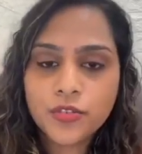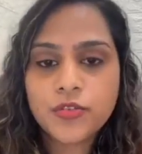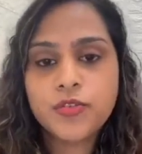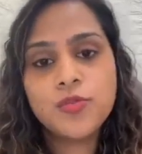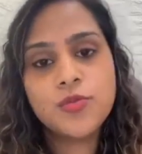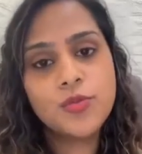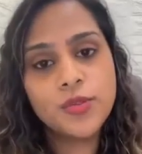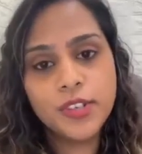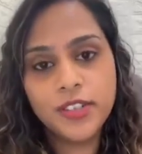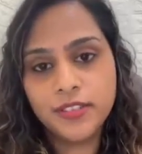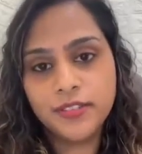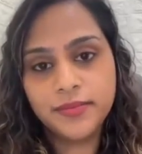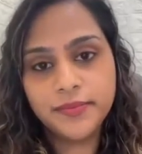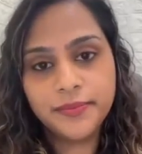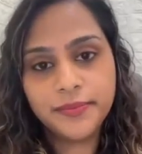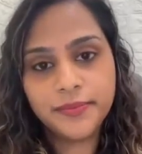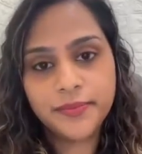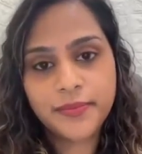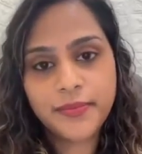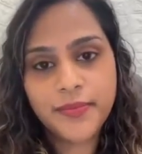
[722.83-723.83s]
food.
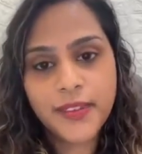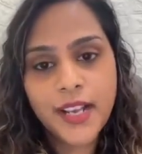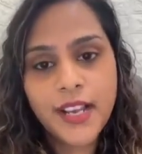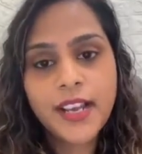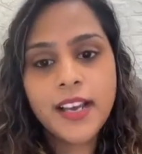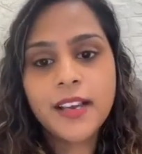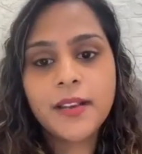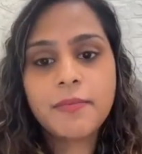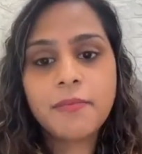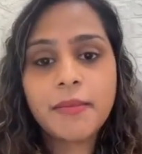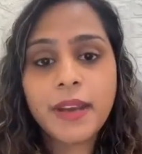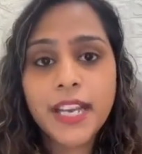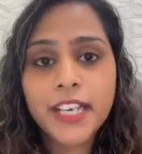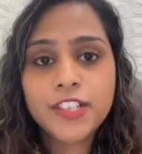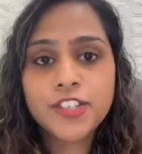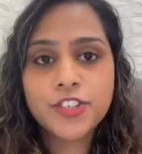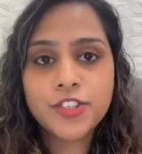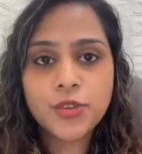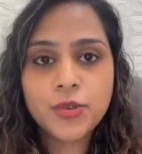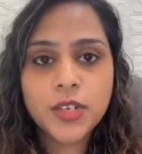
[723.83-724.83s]

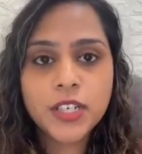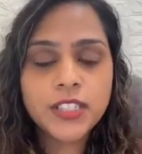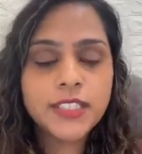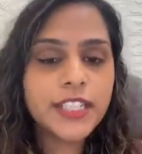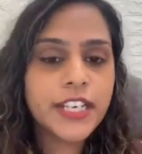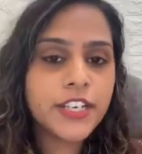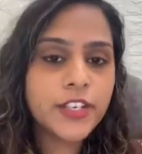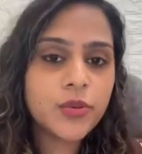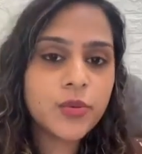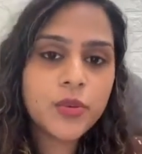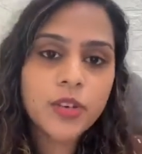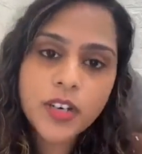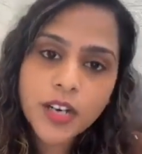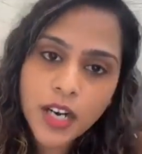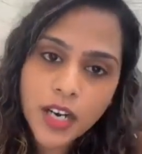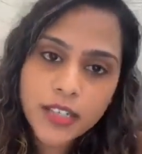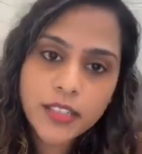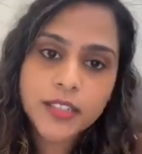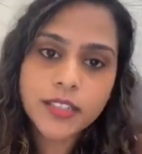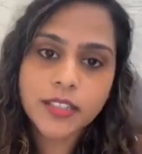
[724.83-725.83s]
Make sure that you
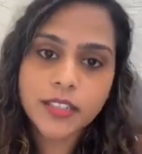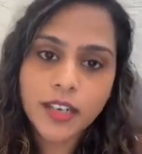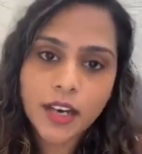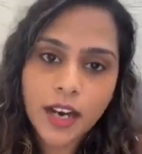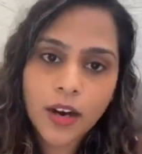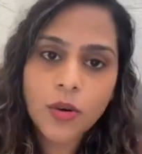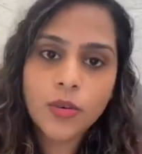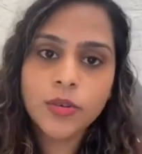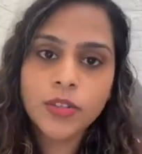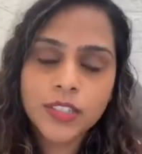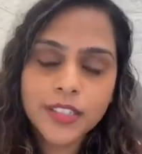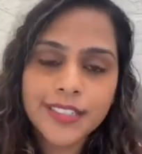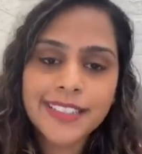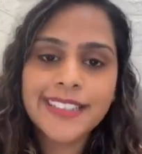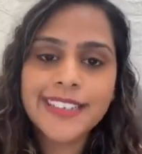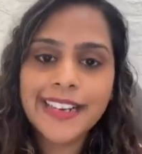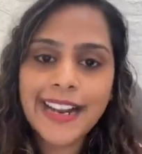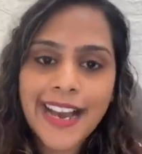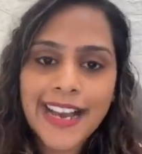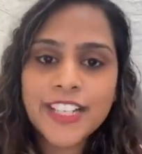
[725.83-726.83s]
cut it out
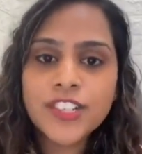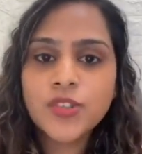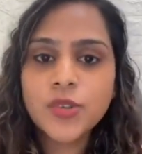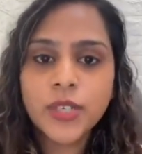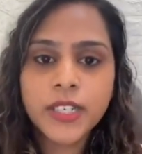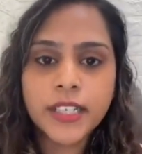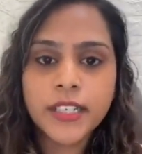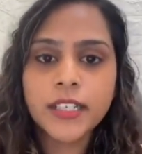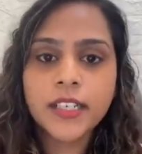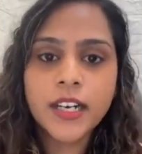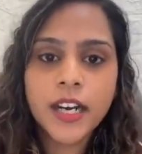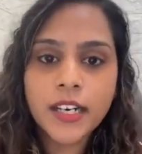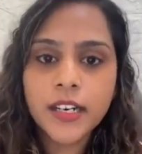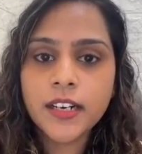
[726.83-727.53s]
gradually.